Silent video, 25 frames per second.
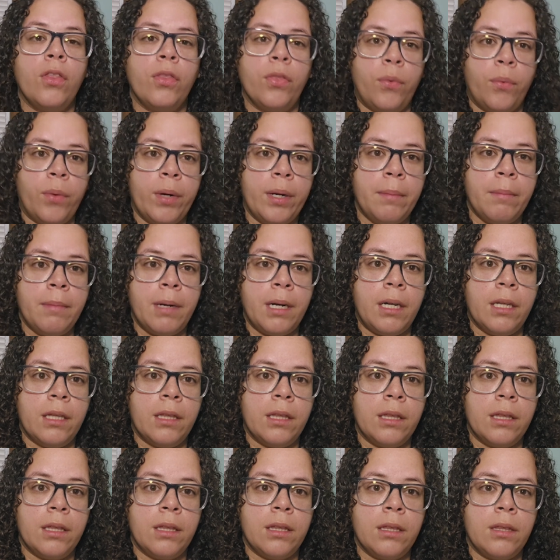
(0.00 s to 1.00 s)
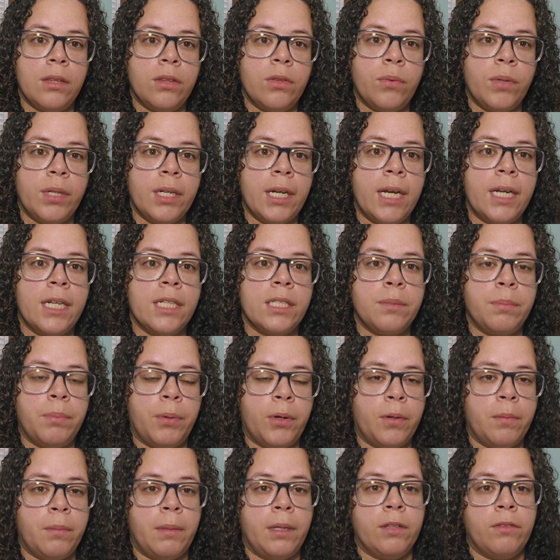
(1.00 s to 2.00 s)
3 days
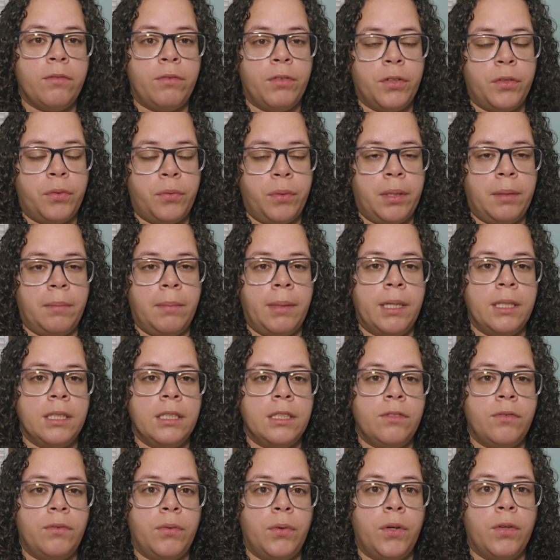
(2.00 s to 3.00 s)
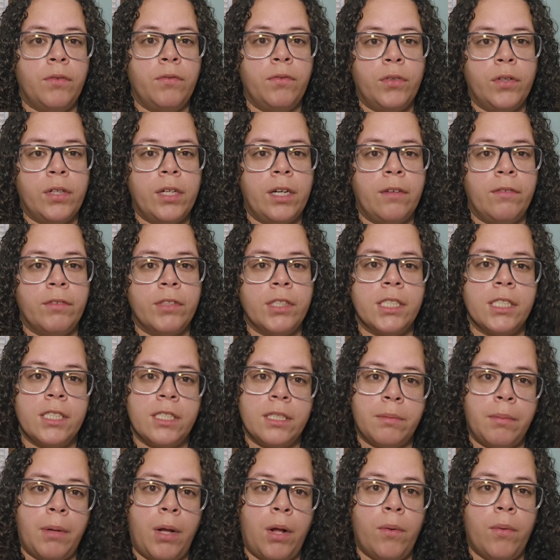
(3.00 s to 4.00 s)
per month for 3 months for full coverage and
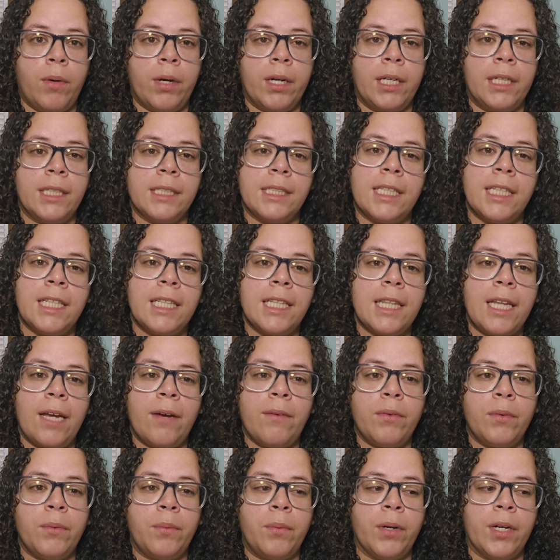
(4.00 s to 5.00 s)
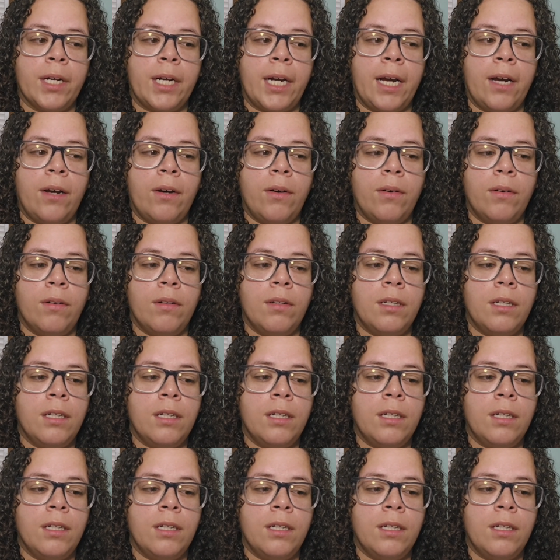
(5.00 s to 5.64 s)
small one, because I think that would work out.